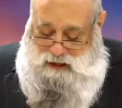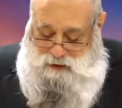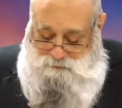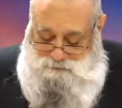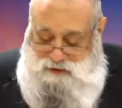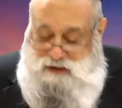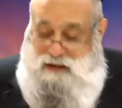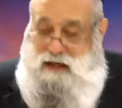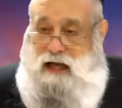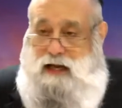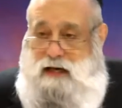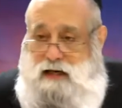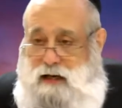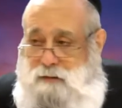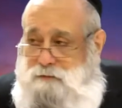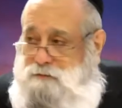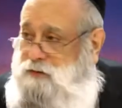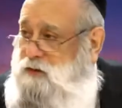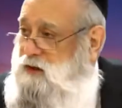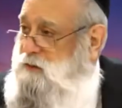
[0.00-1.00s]
complicated
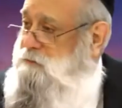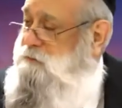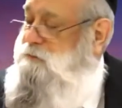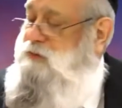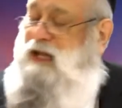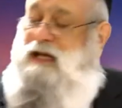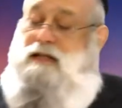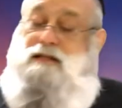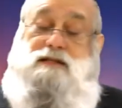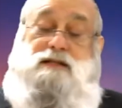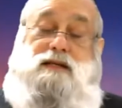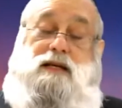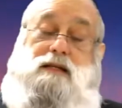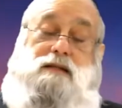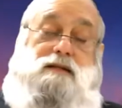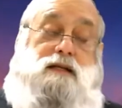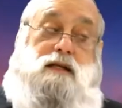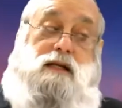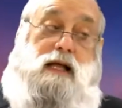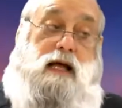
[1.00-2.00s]
and
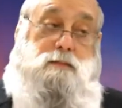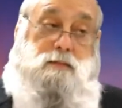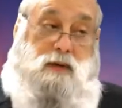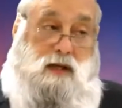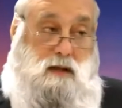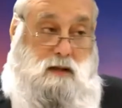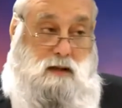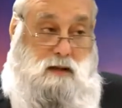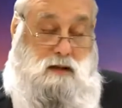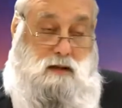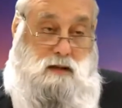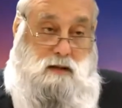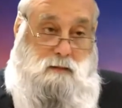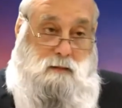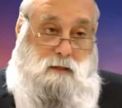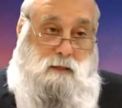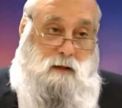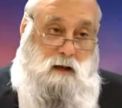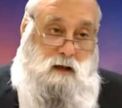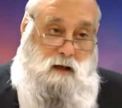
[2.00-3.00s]
perplexing dilemma.
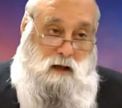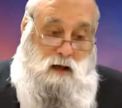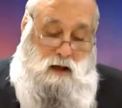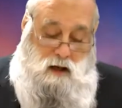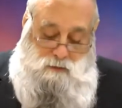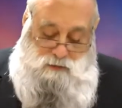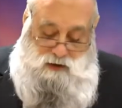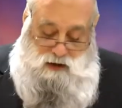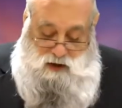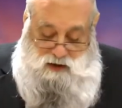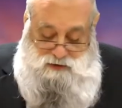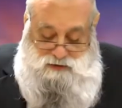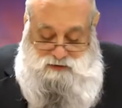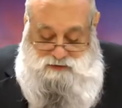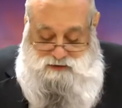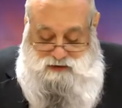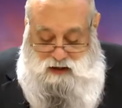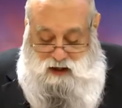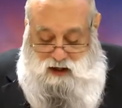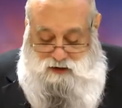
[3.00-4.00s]
Because you
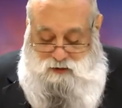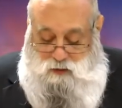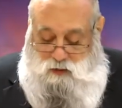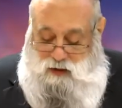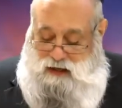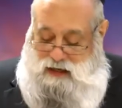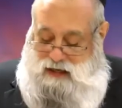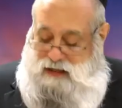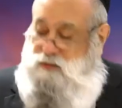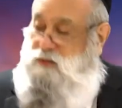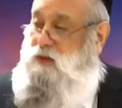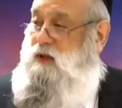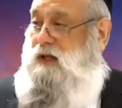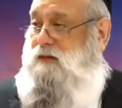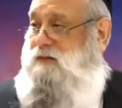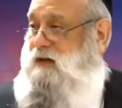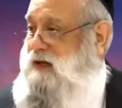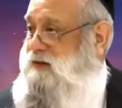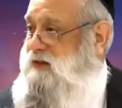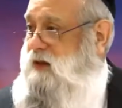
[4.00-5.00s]
see, on the one hand, we're
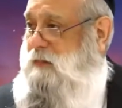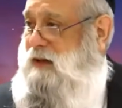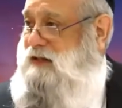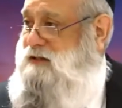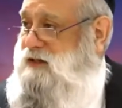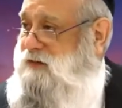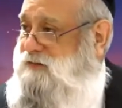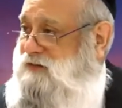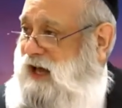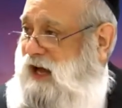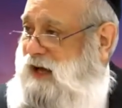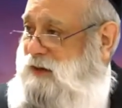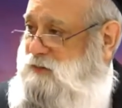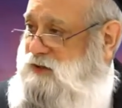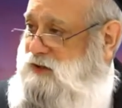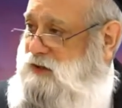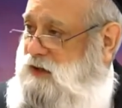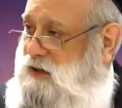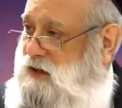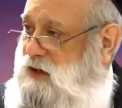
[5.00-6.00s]
living in the best of
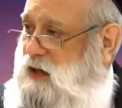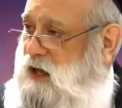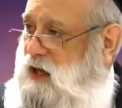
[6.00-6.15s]
times.